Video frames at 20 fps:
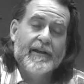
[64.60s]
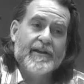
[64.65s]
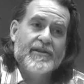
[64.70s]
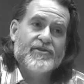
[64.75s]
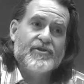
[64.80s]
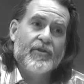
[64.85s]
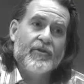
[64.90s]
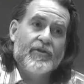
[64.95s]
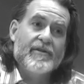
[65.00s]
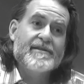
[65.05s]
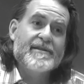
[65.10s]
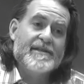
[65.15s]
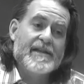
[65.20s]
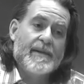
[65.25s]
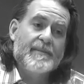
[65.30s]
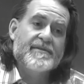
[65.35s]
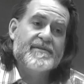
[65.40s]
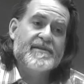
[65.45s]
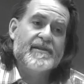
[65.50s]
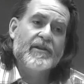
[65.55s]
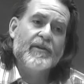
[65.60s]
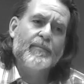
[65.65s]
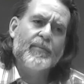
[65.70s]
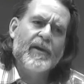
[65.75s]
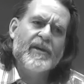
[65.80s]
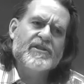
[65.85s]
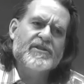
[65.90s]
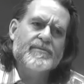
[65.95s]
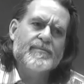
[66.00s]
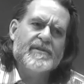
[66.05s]
So there is a time of
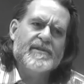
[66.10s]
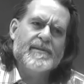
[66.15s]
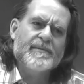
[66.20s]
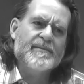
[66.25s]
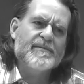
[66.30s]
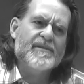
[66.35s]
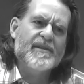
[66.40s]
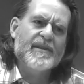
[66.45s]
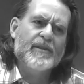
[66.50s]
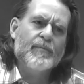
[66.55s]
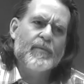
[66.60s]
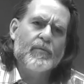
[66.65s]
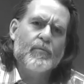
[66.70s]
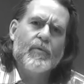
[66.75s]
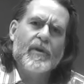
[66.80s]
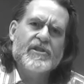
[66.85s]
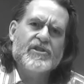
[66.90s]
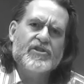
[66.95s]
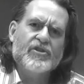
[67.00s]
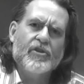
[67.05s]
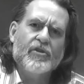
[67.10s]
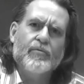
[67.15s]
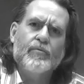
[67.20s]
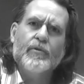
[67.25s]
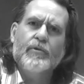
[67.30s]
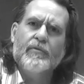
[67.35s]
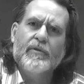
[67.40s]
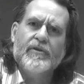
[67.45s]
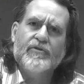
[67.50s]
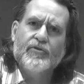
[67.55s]
celebration, but sometimes I think we rush
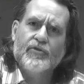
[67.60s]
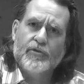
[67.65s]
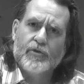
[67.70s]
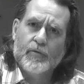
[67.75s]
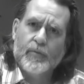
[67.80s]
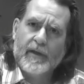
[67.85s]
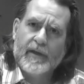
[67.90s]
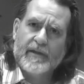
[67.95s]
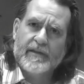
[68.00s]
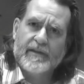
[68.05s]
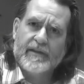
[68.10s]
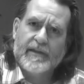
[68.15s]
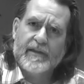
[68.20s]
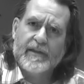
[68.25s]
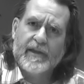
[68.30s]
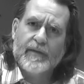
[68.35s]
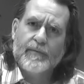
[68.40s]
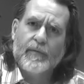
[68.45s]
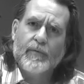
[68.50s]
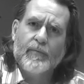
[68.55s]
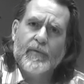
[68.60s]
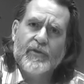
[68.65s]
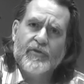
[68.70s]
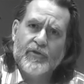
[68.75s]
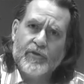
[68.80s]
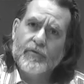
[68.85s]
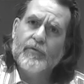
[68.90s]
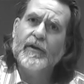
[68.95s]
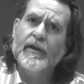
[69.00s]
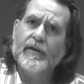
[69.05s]
through it too quickly. And when we
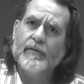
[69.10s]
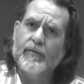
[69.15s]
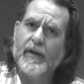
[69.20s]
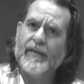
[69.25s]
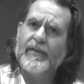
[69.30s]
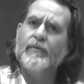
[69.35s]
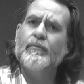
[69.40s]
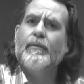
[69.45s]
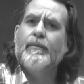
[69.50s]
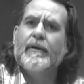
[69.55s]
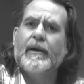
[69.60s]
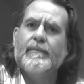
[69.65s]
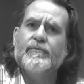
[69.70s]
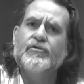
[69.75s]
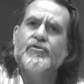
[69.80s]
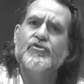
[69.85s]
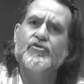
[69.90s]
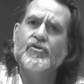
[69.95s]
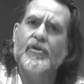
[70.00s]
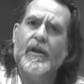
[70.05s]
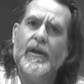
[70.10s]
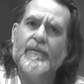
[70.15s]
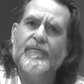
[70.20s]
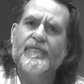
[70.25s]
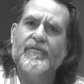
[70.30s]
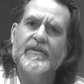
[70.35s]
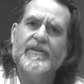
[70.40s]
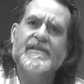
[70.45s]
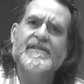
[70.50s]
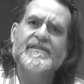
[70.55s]
do it, I think we become too
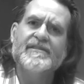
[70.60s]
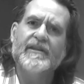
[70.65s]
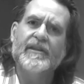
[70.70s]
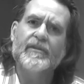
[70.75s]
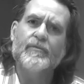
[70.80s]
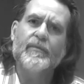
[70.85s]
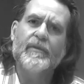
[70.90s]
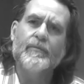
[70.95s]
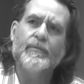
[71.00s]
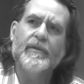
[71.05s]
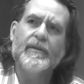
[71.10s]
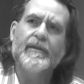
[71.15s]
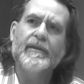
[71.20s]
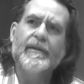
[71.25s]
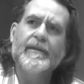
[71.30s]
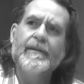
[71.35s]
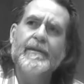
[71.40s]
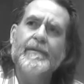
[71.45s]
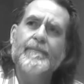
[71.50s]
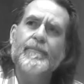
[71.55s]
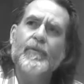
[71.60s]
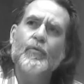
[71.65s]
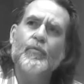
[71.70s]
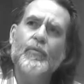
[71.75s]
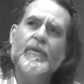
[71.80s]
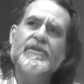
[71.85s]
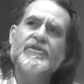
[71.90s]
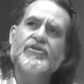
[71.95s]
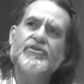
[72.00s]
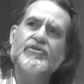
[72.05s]
triumphalistic. We
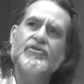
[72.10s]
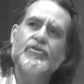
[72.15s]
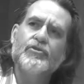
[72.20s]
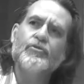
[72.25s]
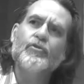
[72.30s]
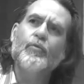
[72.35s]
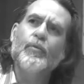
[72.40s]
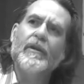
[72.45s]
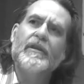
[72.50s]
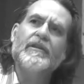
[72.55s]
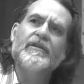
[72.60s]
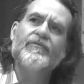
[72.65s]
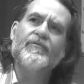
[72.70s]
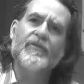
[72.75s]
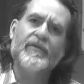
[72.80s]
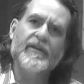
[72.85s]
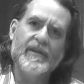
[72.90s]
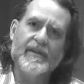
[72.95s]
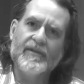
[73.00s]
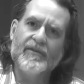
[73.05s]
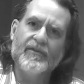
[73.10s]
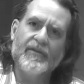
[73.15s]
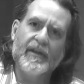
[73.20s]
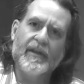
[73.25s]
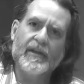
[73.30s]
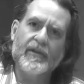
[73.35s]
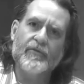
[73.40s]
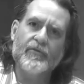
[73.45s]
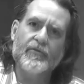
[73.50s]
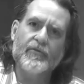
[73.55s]
reach too quickly for the easy
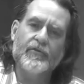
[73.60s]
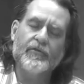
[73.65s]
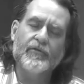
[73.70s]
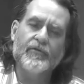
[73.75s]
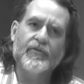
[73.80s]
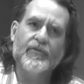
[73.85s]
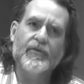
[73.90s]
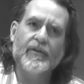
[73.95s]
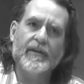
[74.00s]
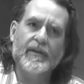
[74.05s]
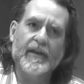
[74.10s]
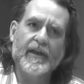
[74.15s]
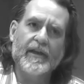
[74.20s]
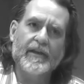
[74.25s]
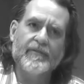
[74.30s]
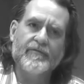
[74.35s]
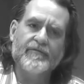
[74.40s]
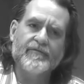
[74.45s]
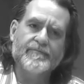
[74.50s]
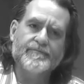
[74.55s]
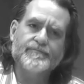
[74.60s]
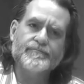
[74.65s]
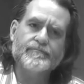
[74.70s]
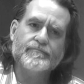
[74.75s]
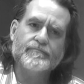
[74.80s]
answers in life.